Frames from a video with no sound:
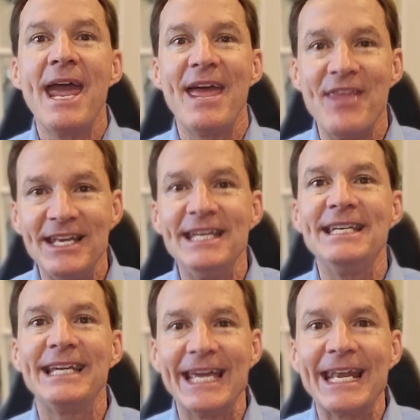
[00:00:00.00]
and they need
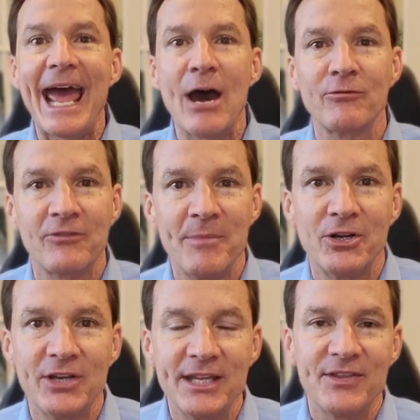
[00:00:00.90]
to get out from
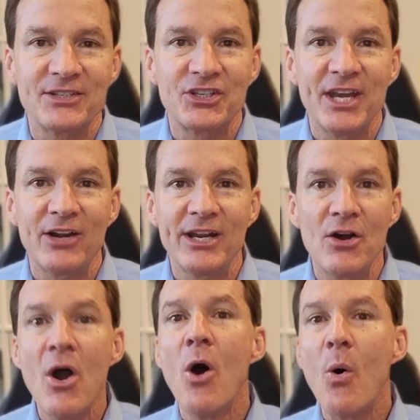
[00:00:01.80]
underneath this
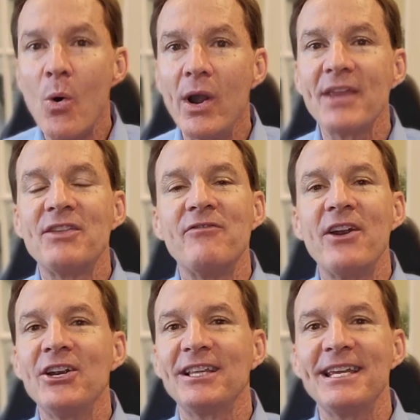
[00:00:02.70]
scenario, or at the
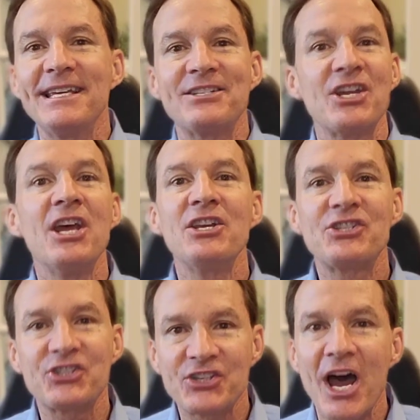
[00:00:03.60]
very least,
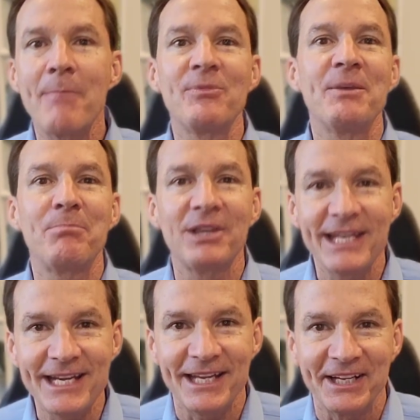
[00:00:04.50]
stop the
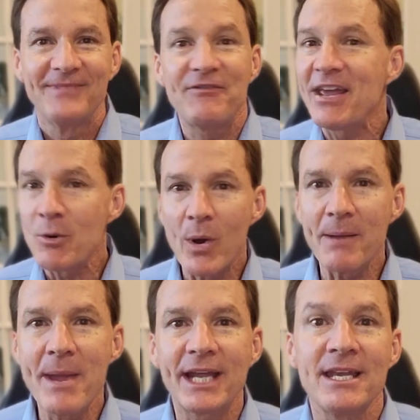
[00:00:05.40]
bleeding. If they don't want to
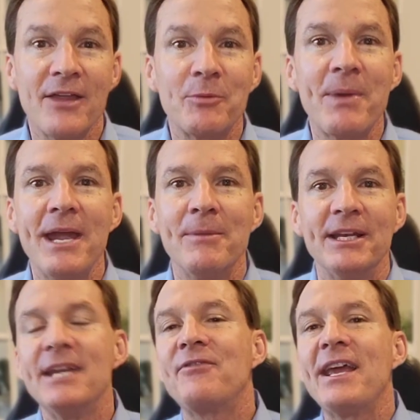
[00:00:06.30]
make another payment,
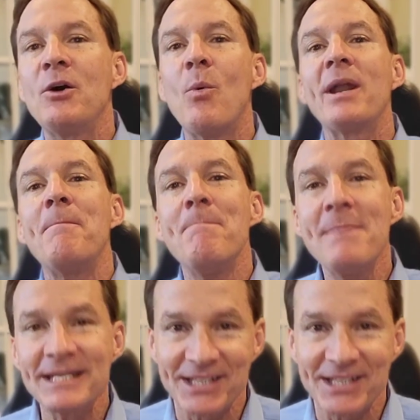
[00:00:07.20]
if they don't want to miss